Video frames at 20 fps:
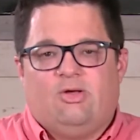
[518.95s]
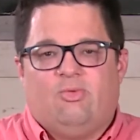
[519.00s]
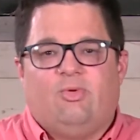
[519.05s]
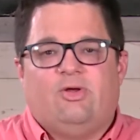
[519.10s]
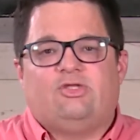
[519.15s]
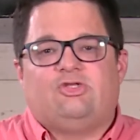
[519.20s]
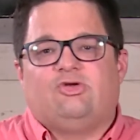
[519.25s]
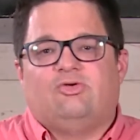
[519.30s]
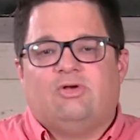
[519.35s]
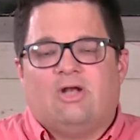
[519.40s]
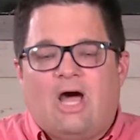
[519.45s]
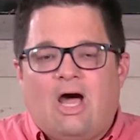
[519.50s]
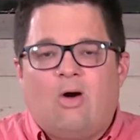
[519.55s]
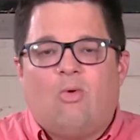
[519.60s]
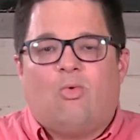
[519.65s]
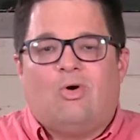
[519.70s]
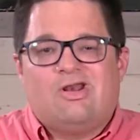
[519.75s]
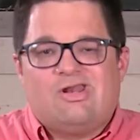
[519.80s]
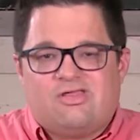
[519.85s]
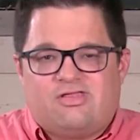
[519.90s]
We do not
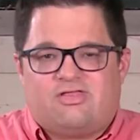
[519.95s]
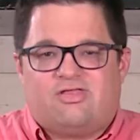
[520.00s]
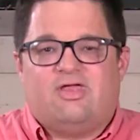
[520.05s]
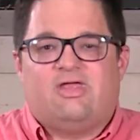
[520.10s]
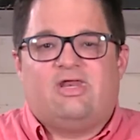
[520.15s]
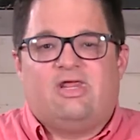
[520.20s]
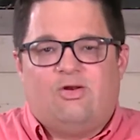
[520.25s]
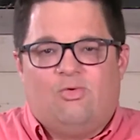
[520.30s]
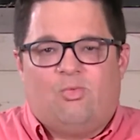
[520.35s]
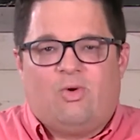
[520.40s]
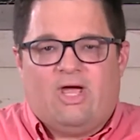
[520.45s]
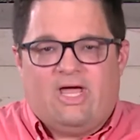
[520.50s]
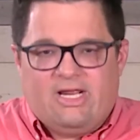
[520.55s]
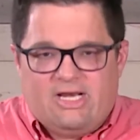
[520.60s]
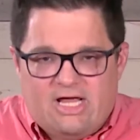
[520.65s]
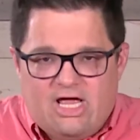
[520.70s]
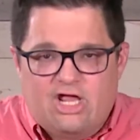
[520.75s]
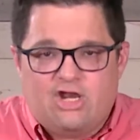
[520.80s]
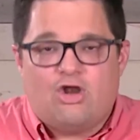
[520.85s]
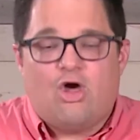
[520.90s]
want to sit and
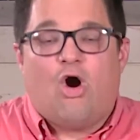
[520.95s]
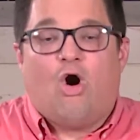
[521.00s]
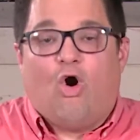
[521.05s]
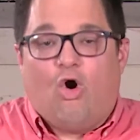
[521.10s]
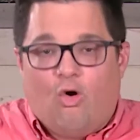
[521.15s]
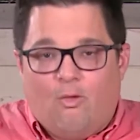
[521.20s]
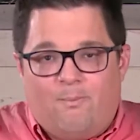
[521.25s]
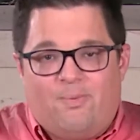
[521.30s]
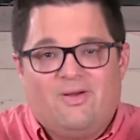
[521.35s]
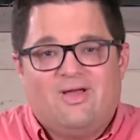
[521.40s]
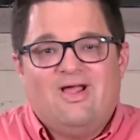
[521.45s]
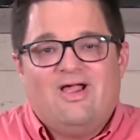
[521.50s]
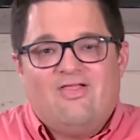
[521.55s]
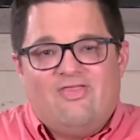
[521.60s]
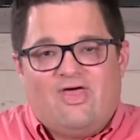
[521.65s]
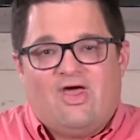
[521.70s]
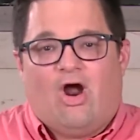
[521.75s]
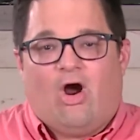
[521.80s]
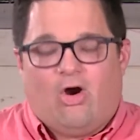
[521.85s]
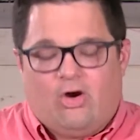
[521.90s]
wait and hope
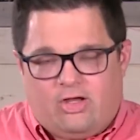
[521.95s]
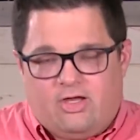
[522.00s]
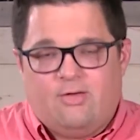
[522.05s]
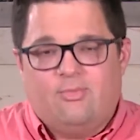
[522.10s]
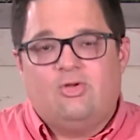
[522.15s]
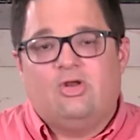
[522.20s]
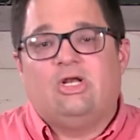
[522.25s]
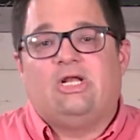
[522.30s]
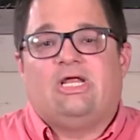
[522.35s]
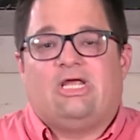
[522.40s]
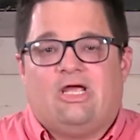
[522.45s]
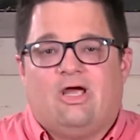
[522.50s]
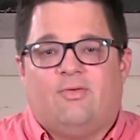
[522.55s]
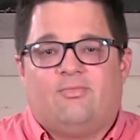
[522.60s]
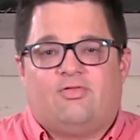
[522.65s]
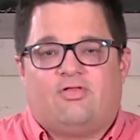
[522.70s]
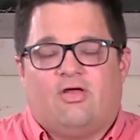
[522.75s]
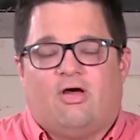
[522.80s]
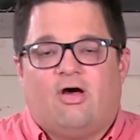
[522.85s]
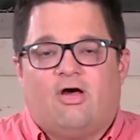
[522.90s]
that our community
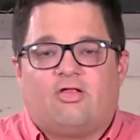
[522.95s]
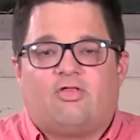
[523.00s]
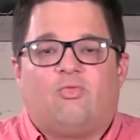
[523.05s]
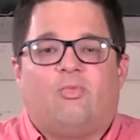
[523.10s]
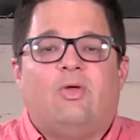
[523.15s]
comes to us.